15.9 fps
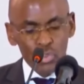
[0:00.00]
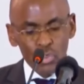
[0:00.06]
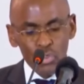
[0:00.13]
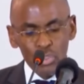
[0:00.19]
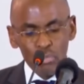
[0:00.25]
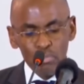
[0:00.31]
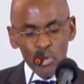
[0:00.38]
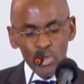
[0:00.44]

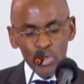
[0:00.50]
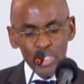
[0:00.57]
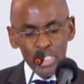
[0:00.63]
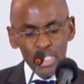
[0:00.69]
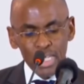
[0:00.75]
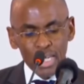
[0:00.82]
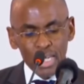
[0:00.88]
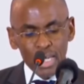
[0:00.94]
John's
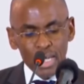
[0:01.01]
point,